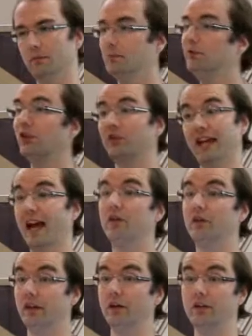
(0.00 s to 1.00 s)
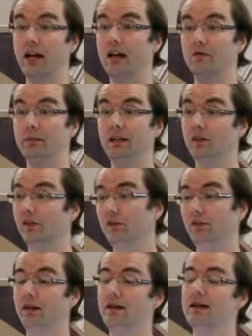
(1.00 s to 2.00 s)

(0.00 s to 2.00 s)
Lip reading: People just gather there to have meals.